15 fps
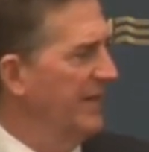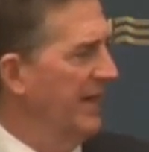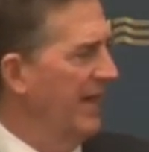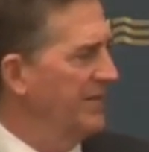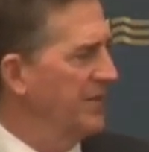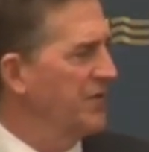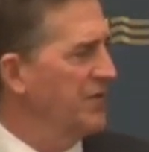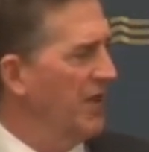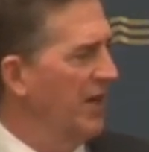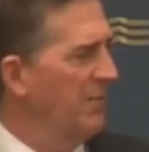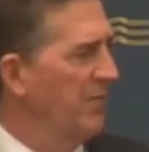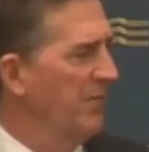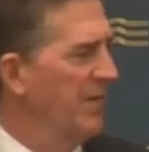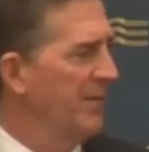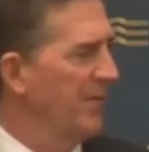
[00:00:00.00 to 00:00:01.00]
And I was a
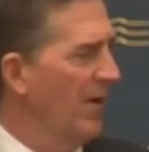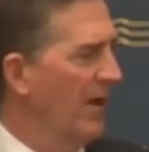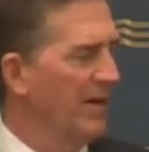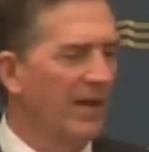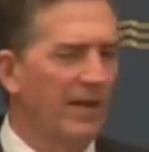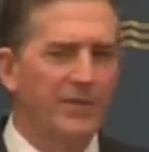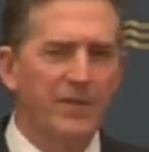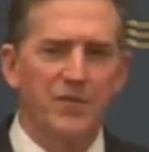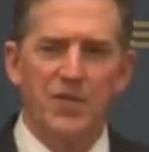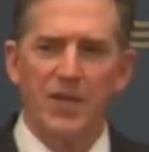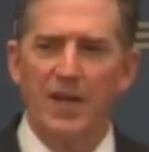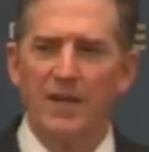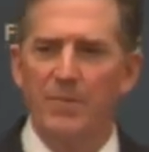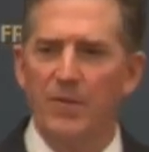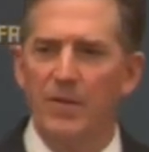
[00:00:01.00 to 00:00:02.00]
chamber member, I love the
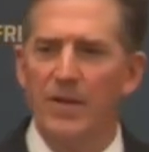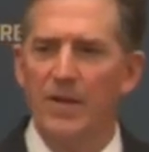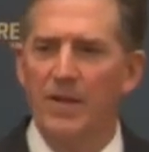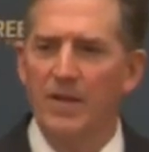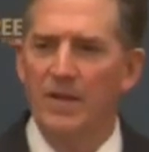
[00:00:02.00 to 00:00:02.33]
chamber.